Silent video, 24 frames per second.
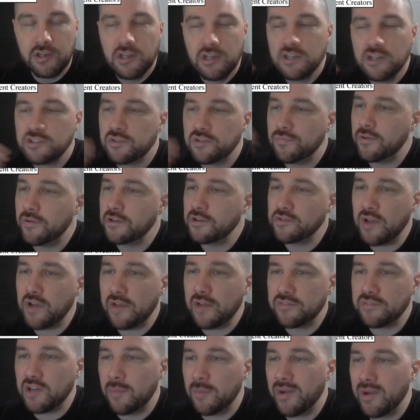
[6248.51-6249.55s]
So first I have
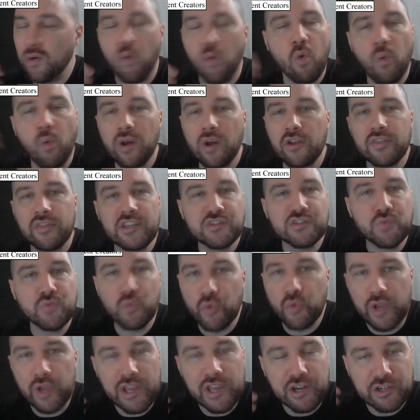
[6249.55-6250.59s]
to talk about, well, what are these
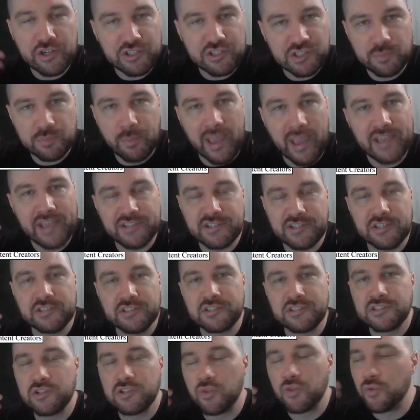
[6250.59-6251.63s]
reader spaces?
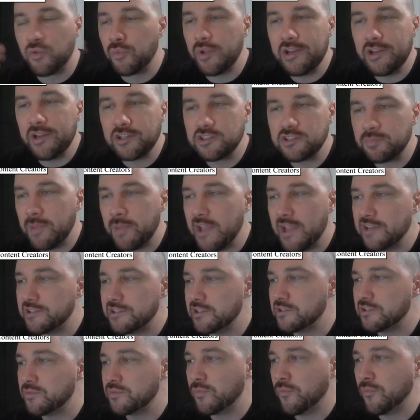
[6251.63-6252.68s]
So the reader spaces